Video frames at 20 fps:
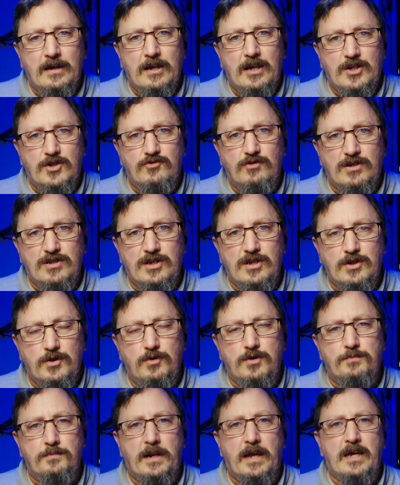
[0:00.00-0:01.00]
interest in
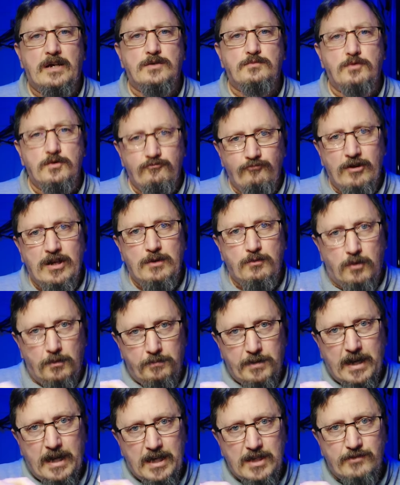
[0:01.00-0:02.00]
youth players, we really
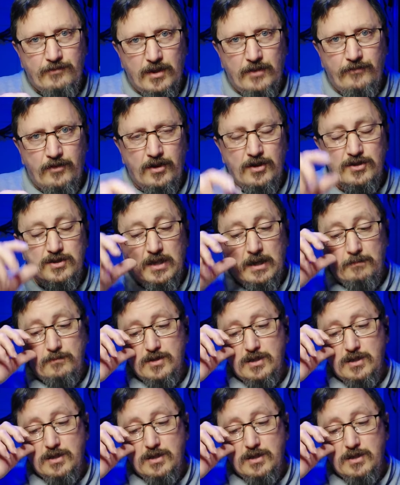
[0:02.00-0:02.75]
want players for the first team.